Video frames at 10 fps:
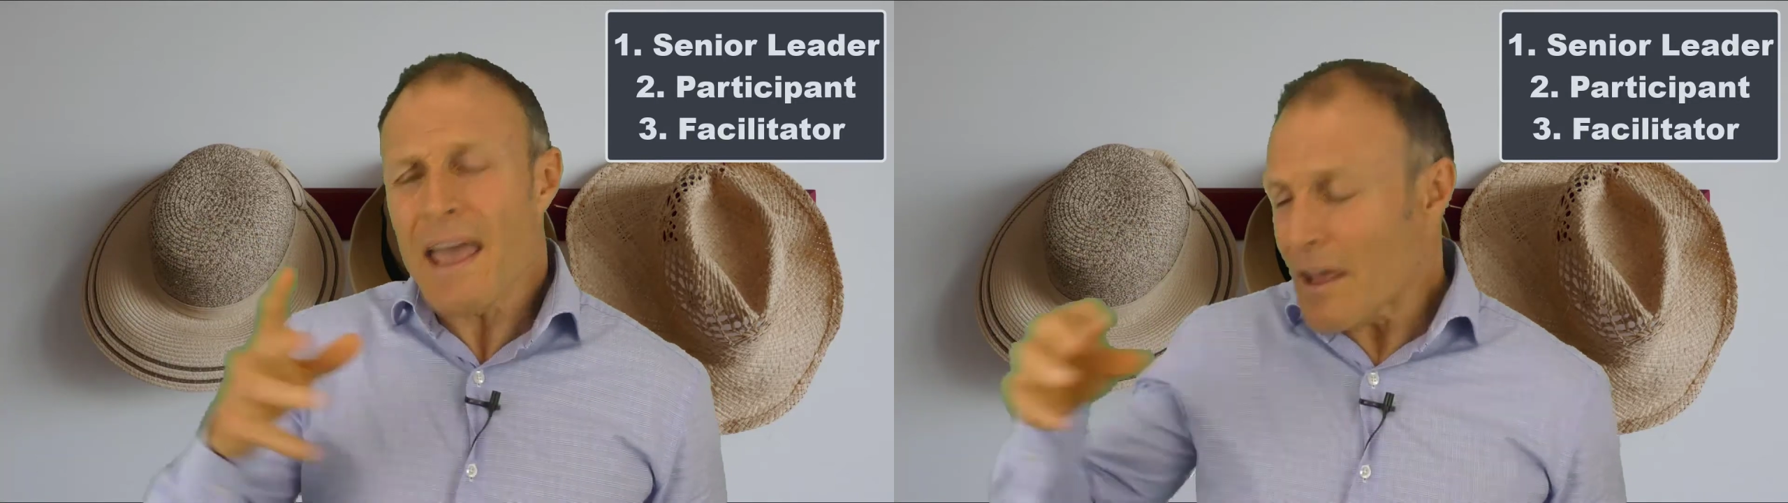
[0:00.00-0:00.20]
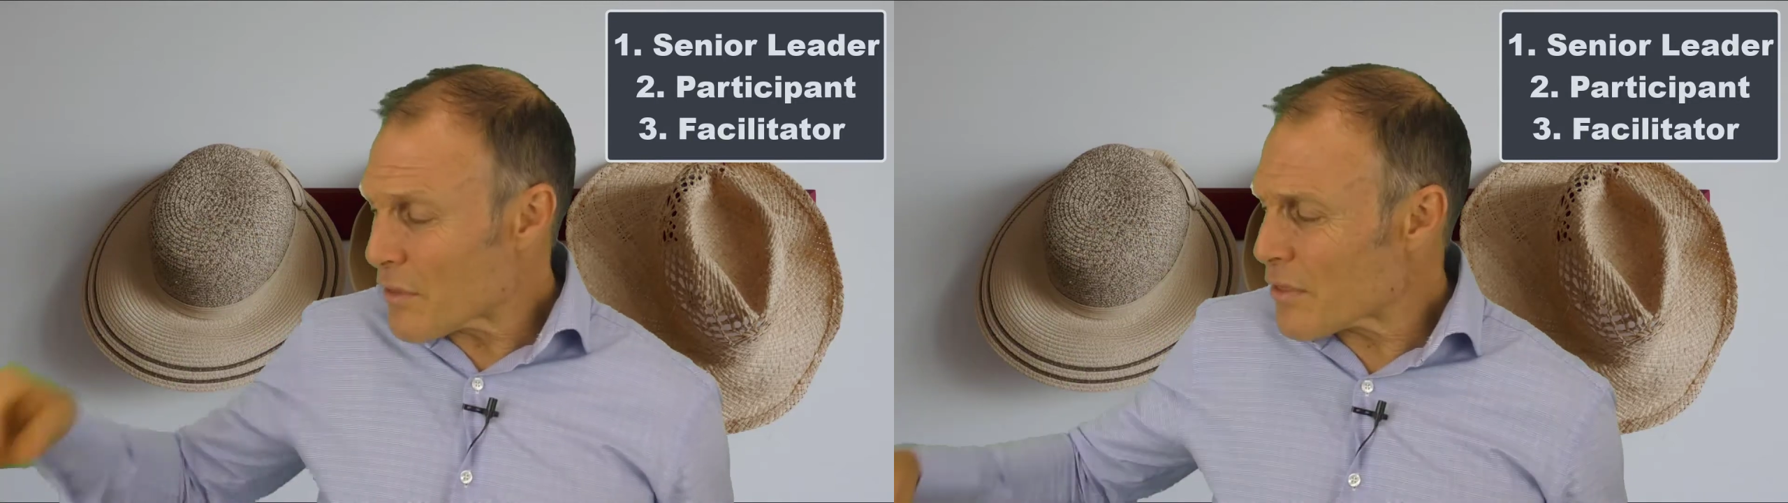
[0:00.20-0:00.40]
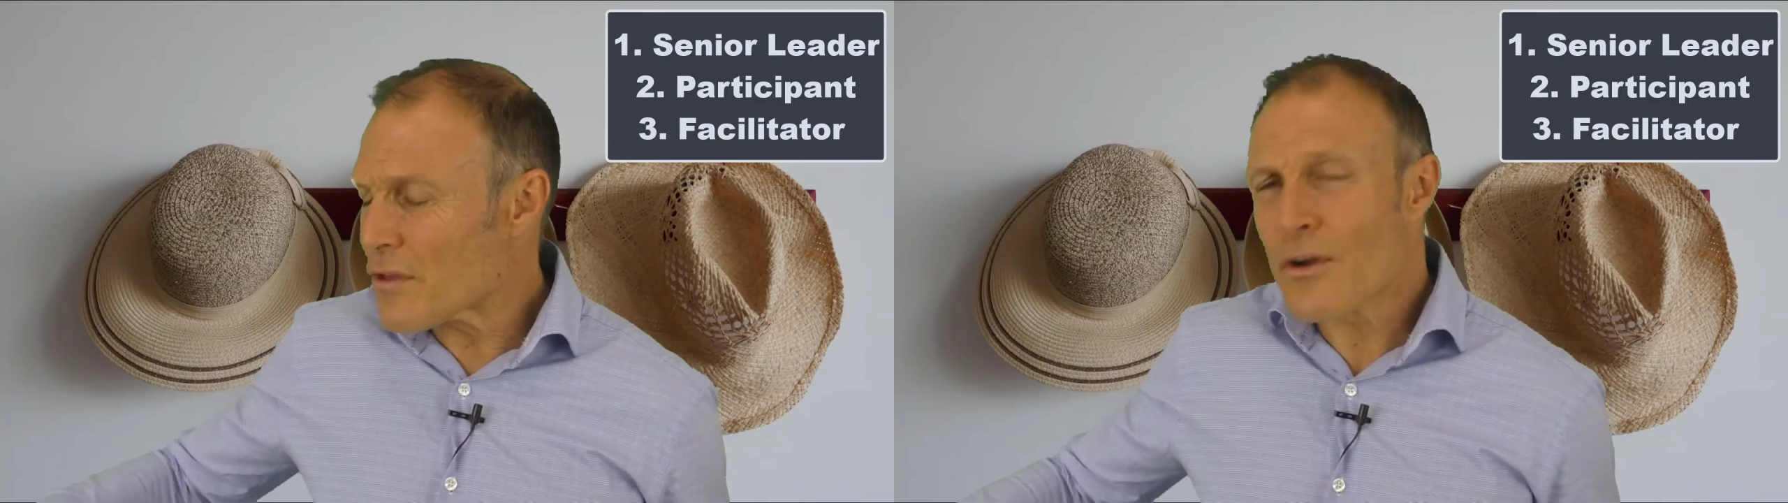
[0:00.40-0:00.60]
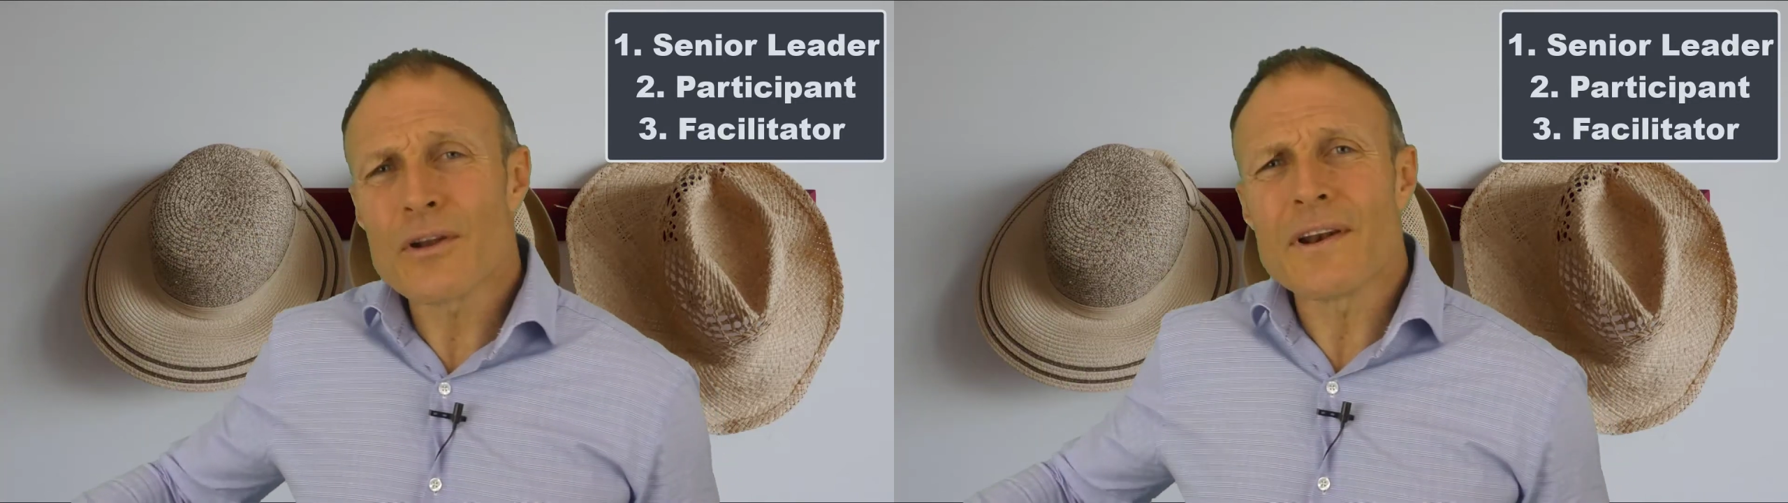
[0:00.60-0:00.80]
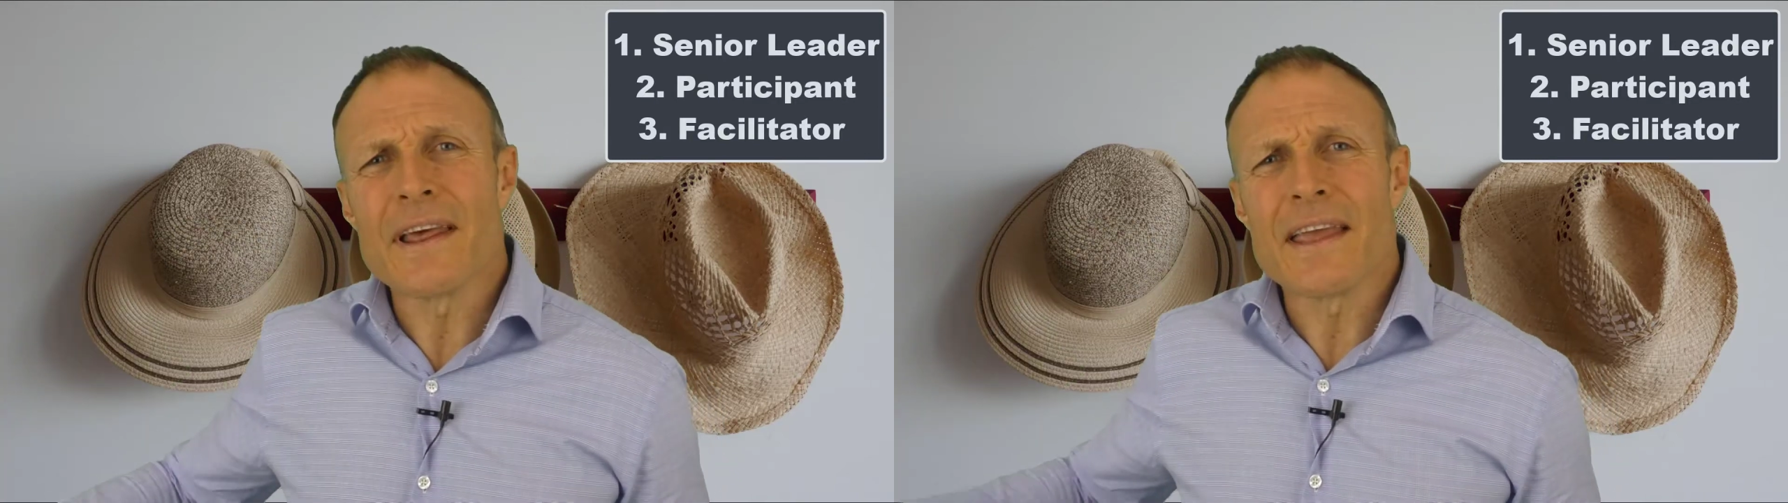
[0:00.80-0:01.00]
And
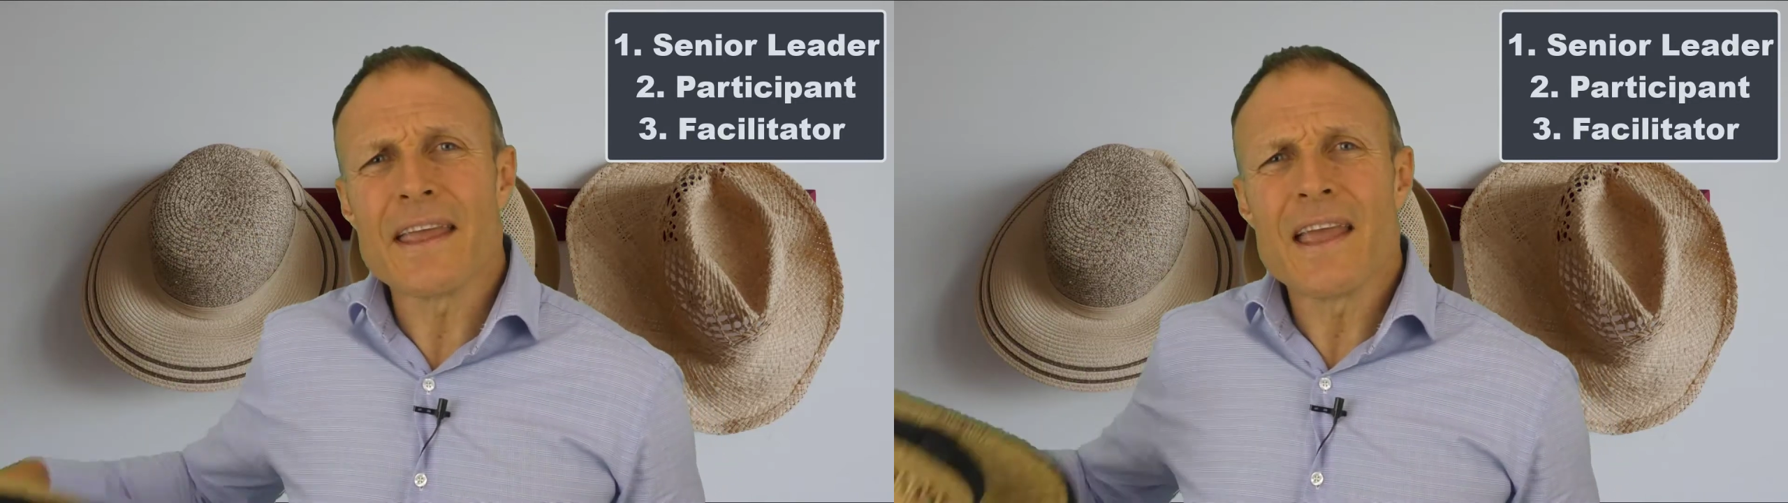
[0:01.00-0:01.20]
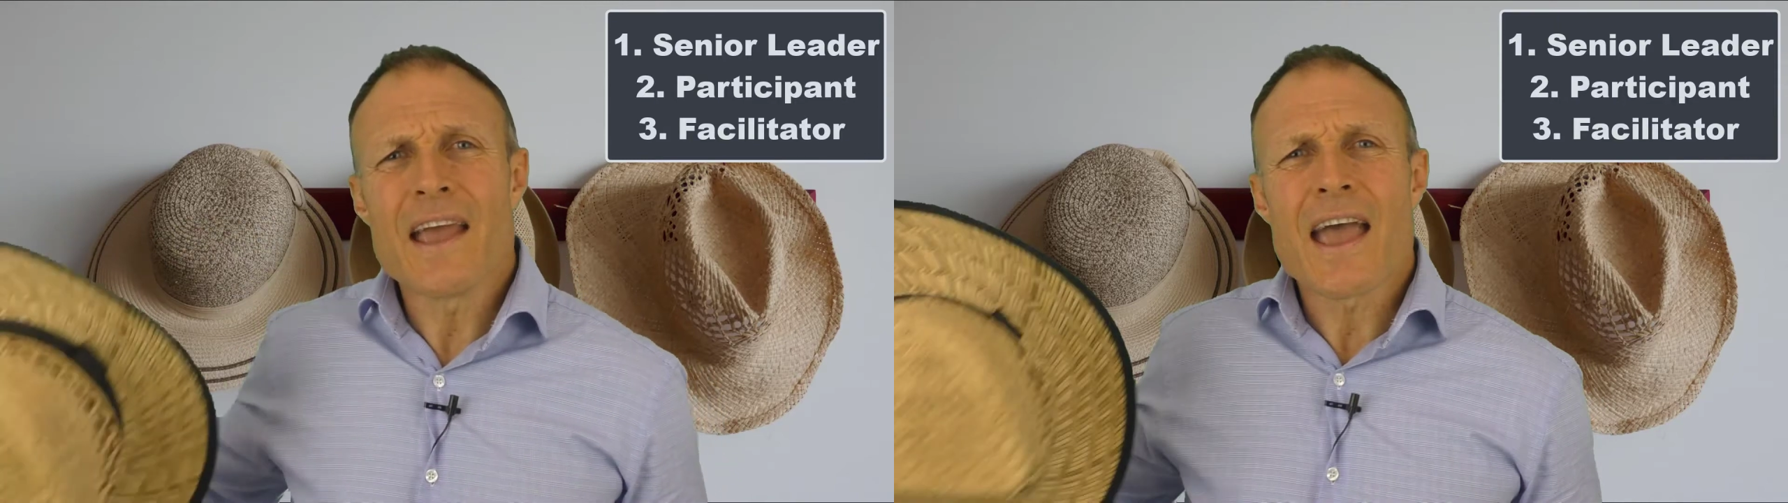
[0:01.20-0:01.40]
thirdly,